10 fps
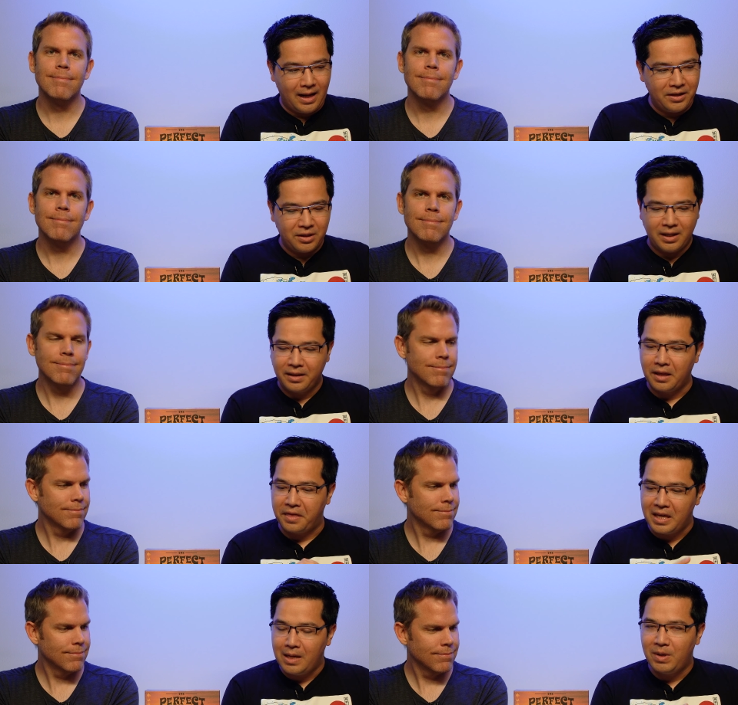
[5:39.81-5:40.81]
Speaker 1: I just like the
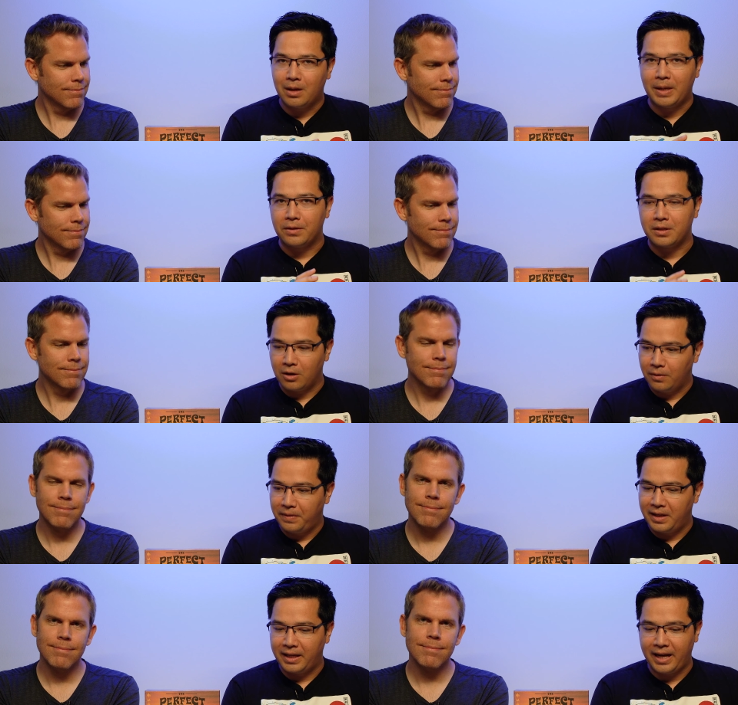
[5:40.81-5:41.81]
theming about
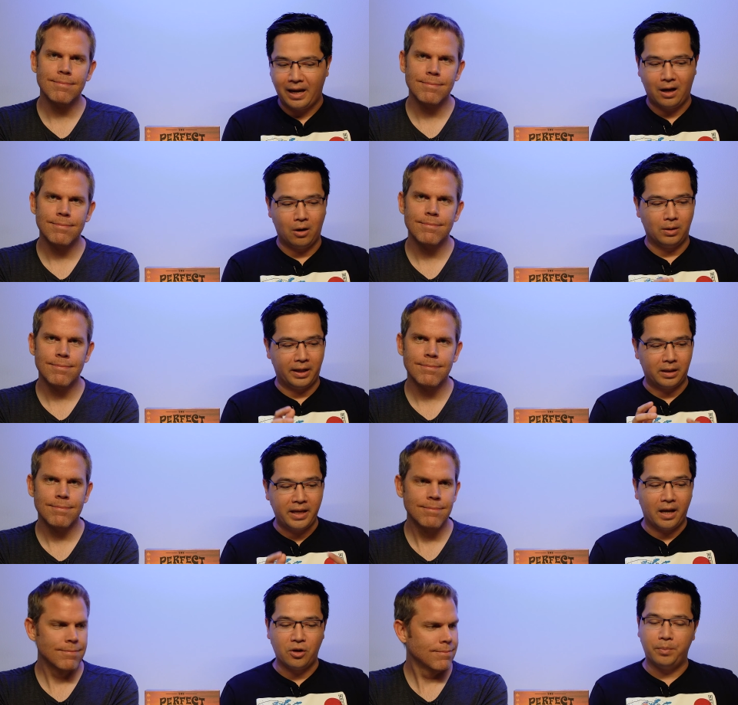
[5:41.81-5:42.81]
surfing and how like,
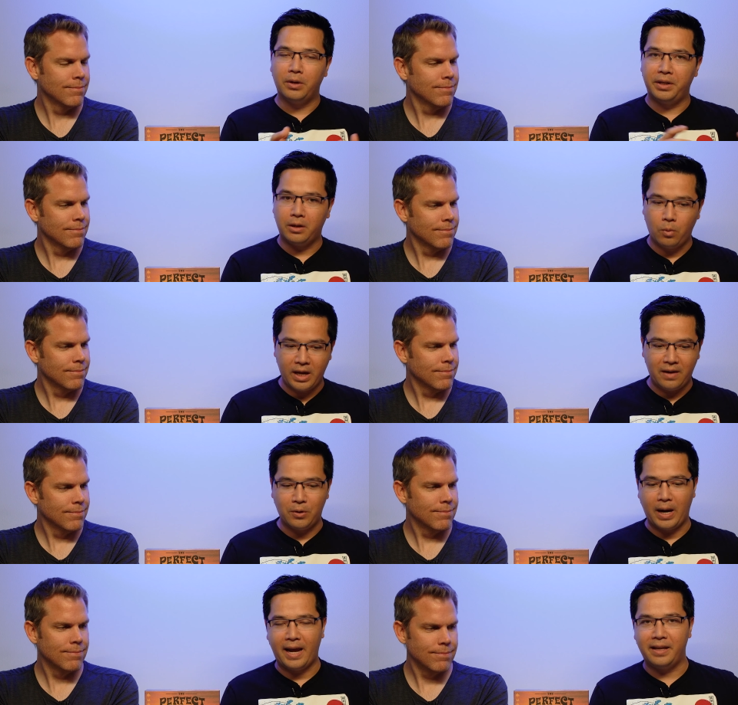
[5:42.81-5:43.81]
yeah, you're building the wave,
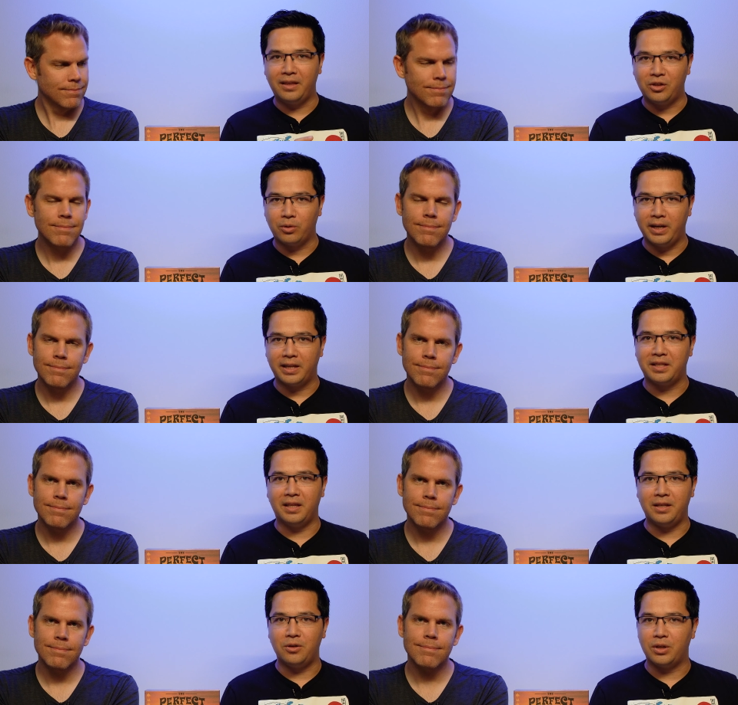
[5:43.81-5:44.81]
you're adding the tricks,
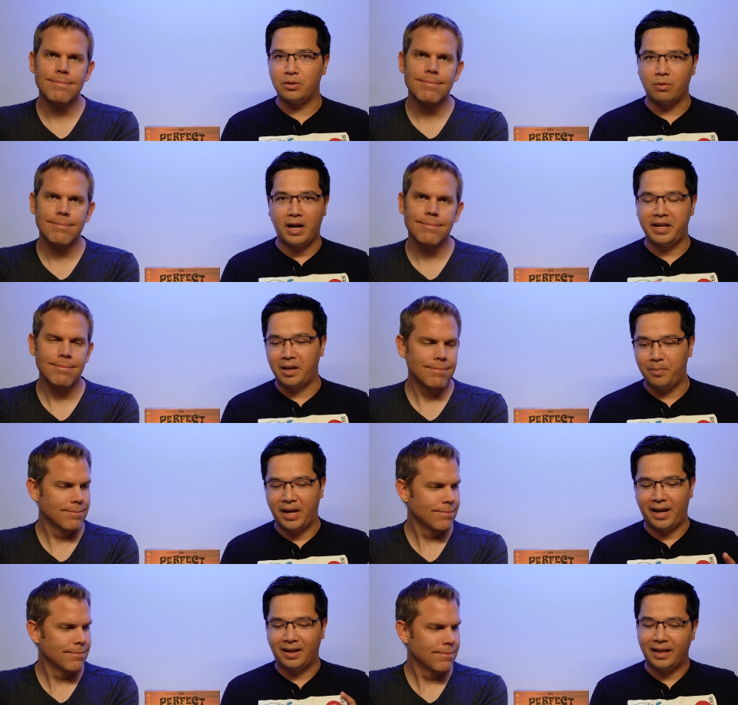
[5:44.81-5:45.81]
and then you're just riding it
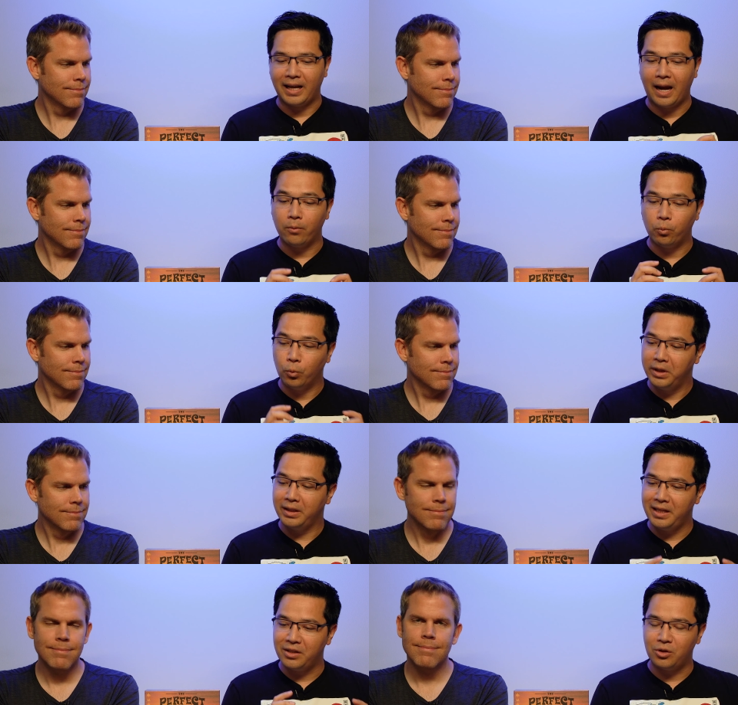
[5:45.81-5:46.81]
back. Like I
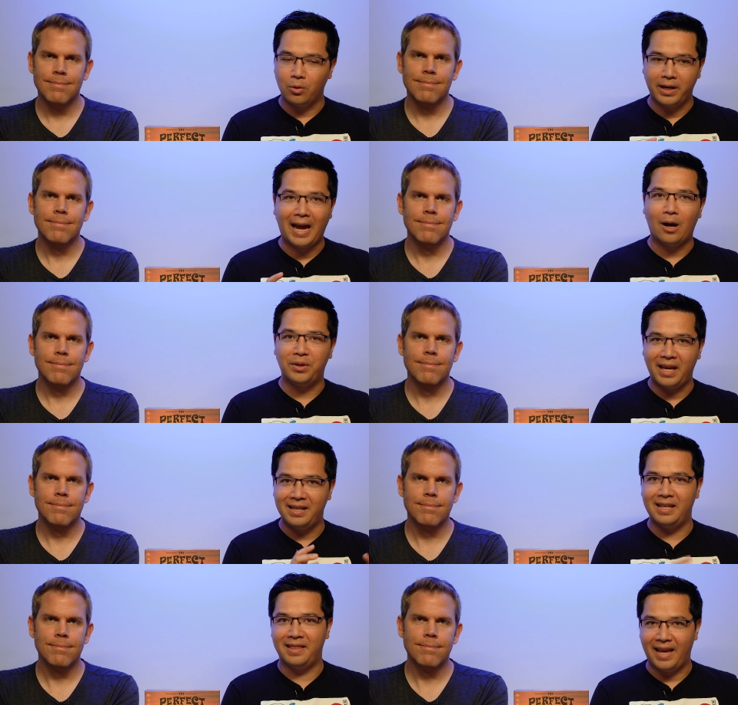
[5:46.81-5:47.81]
really enjoyed how they
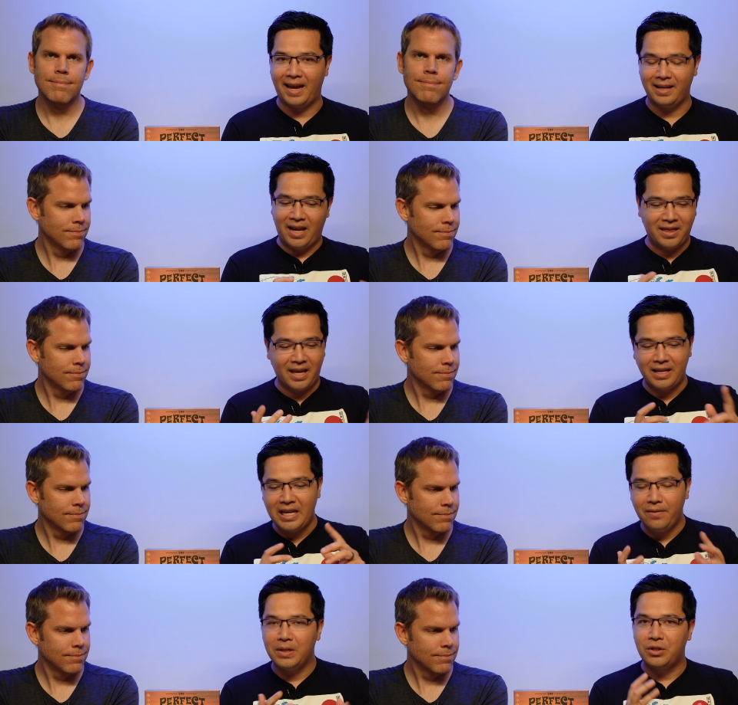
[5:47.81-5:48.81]
did that. And then
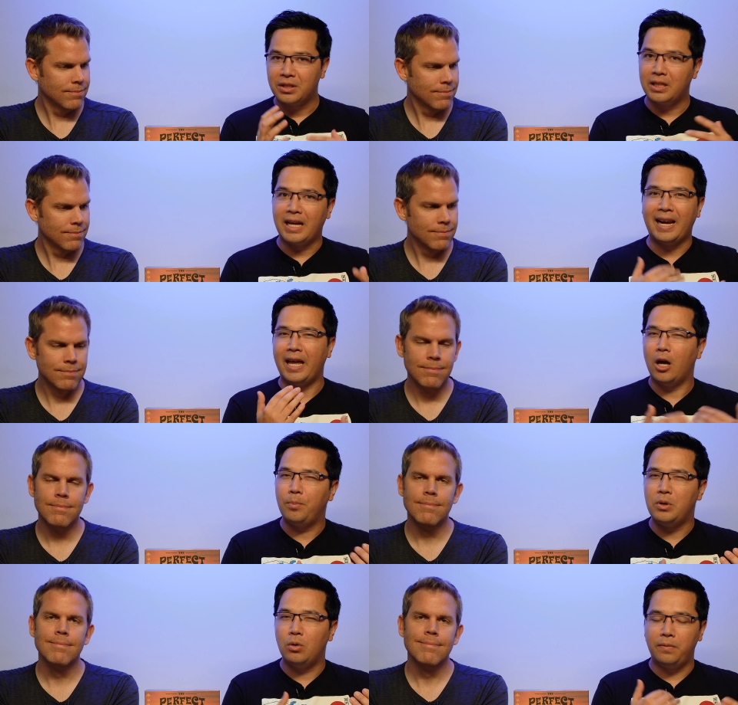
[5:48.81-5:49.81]
even just to kind of
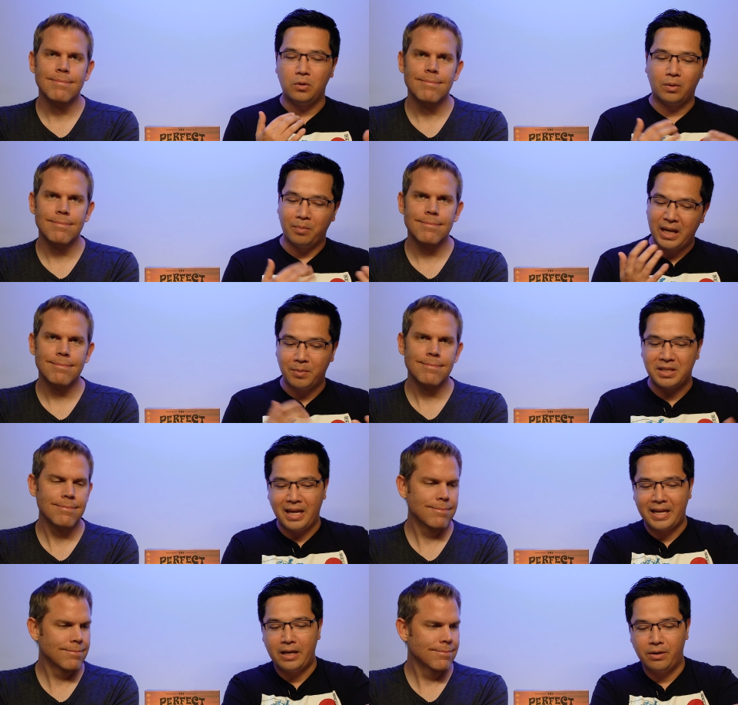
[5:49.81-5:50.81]
help you, if you made a
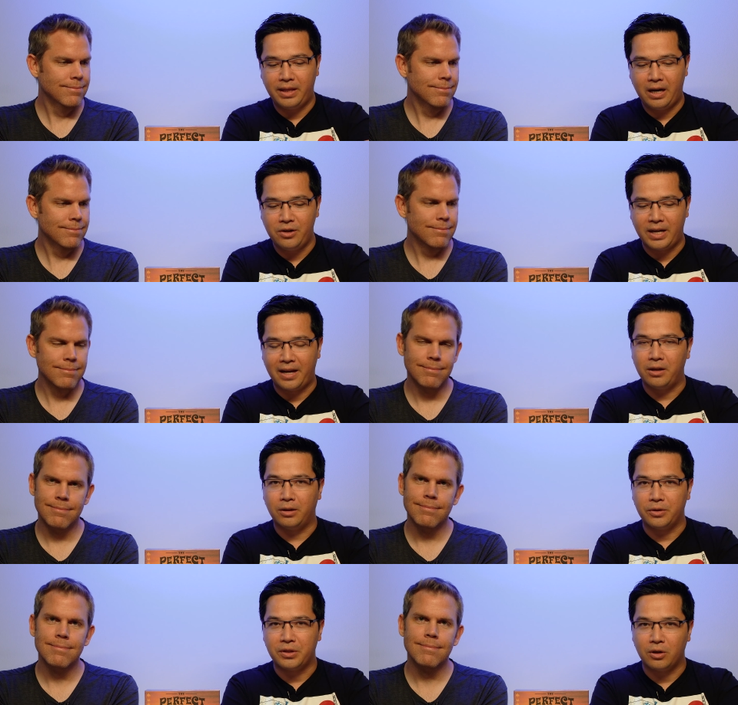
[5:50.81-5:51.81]
mistake here and there, you got your
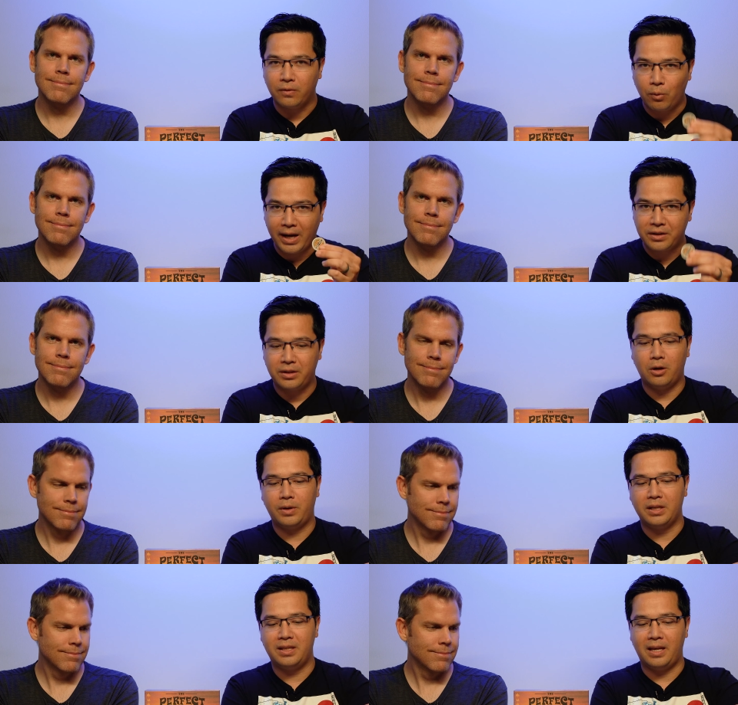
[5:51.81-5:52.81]
little surf wax tokens